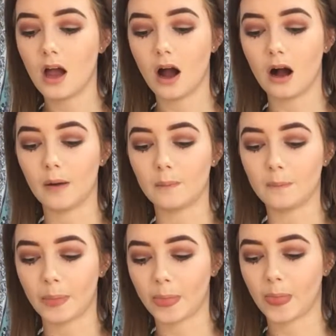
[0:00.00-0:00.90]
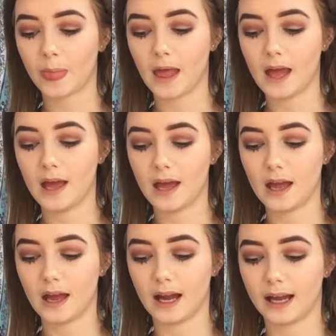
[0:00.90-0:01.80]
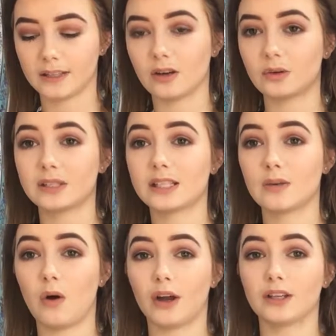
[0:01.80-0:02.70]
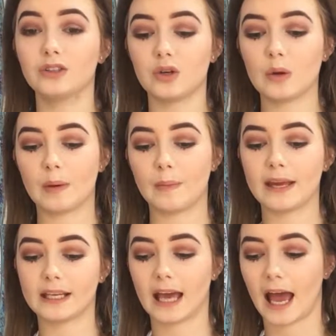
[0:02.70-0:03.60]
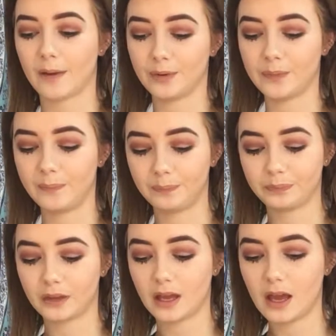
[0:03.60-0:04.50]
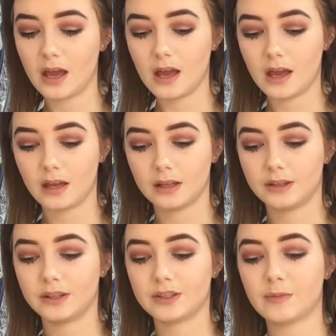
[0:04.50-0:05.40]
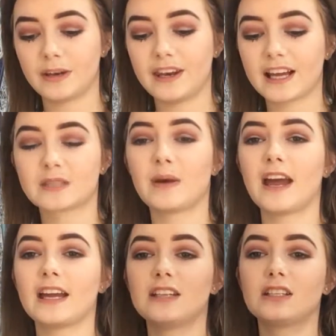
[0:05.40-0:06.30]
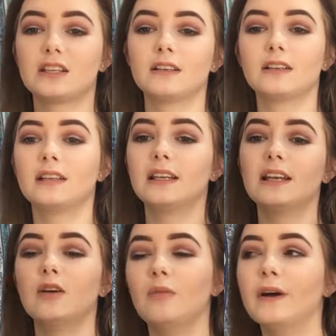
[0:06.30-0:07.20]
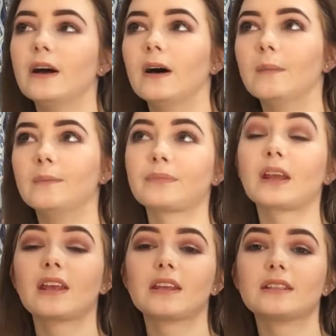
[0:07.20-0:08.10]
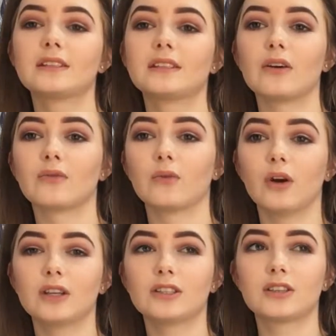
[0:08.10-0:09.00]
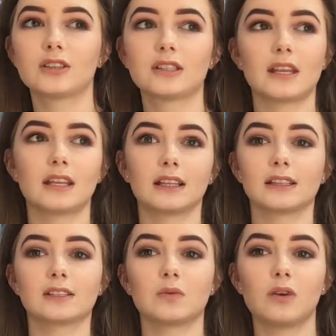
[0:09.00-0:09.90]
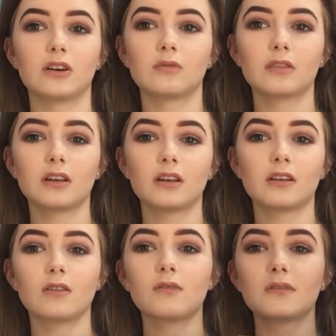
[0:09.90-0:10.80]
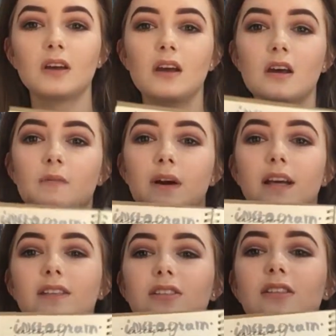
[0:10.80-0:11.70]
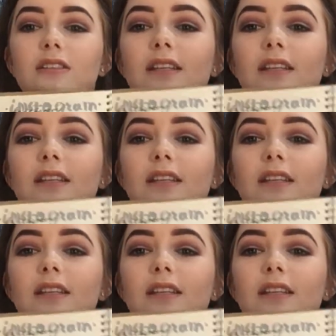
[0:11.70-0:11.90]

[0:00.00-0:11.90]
And I'll see what I can do about making it happen. So my next page, a little bit self-righteous, I think that's the word I'm thinking of, but it's just a